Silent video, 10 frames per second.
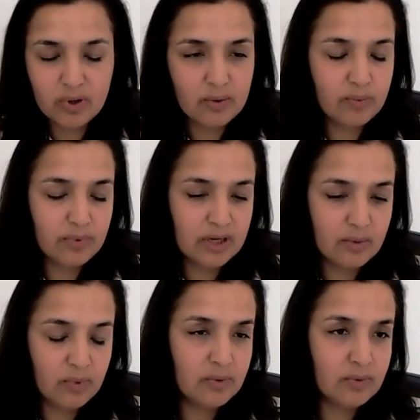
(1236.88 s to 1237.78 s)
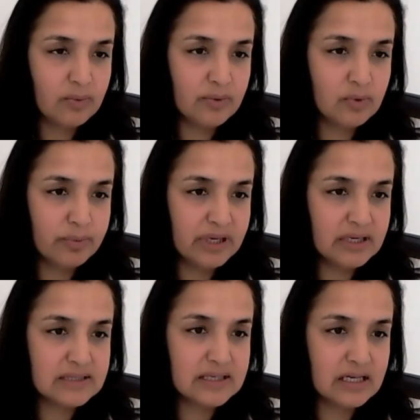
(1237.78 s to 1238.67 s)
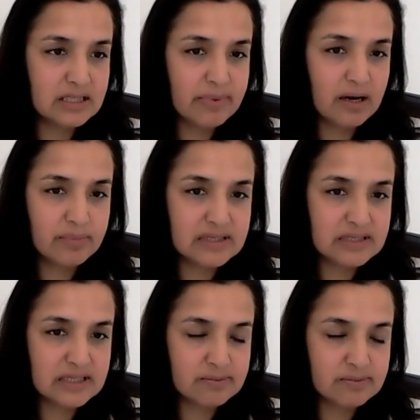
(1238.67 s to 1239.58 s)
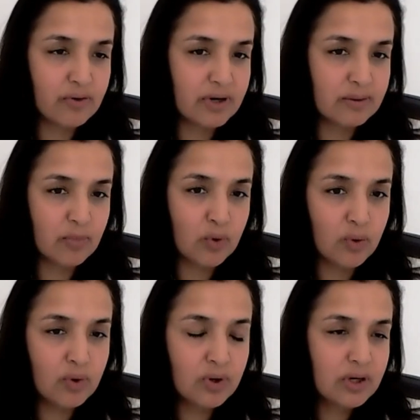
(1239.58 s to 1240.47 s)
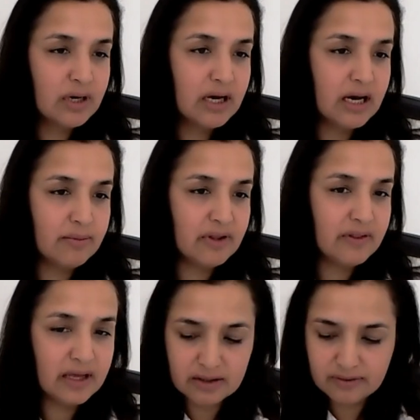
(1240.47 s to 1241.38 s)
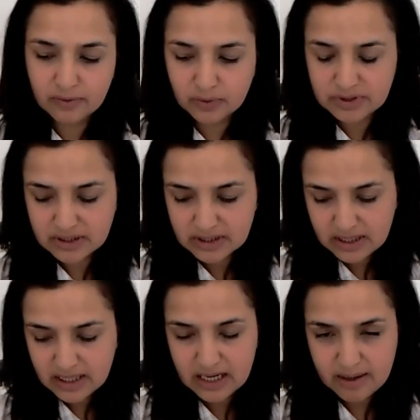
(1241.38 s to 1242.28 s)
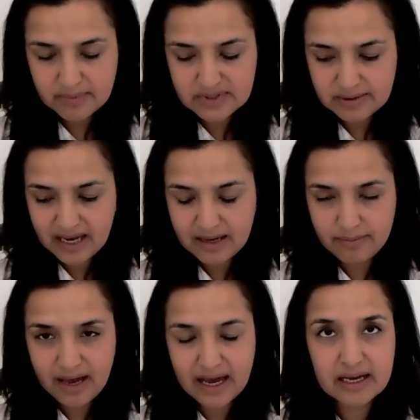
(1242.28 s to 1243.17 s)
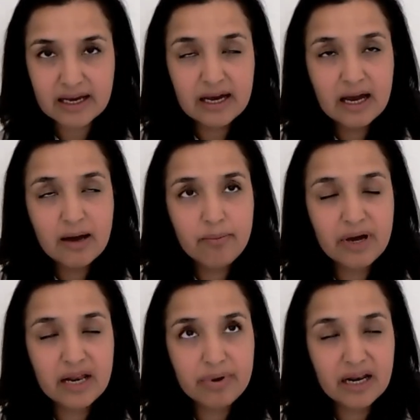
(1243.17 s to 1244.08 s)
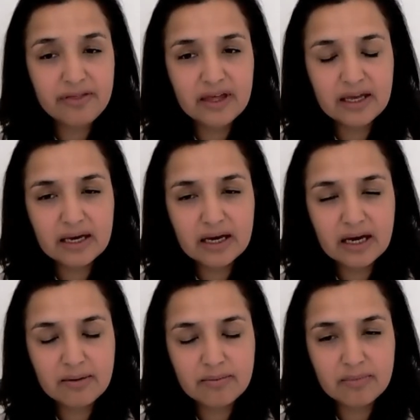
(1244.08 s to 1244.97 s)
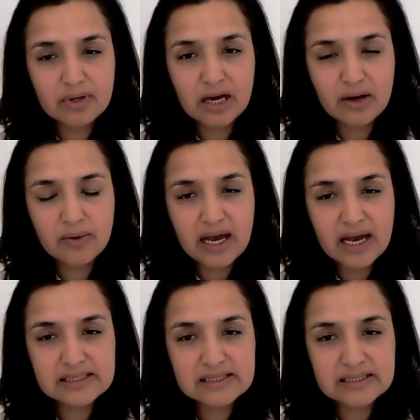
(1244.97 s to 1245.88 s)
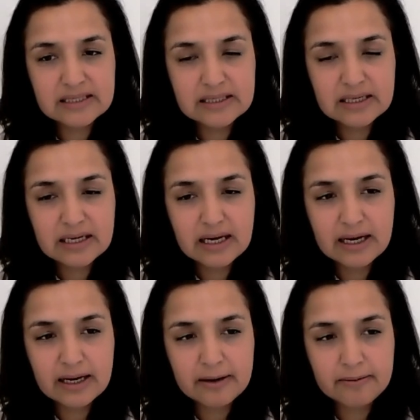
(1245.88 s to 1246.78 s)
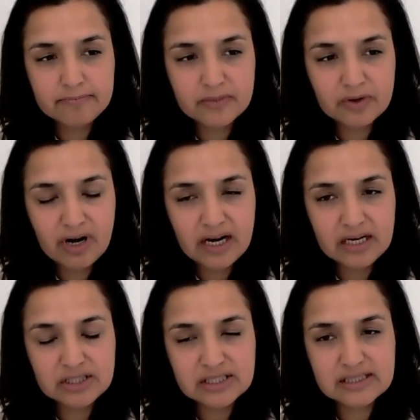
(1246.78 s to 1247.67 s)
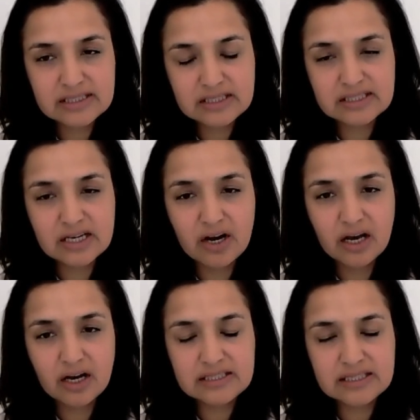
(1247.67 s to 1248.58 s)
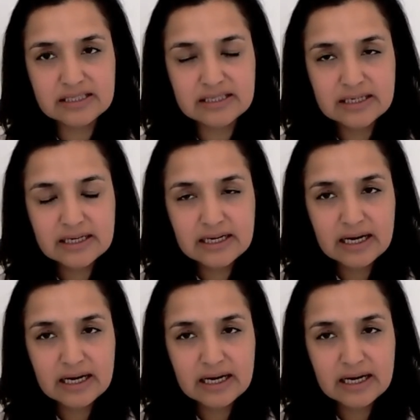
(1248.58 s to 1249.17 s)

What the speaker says: we would all be concerned about businesses borrowing more than they could afford to pay back. But I think as Rain just highlighted,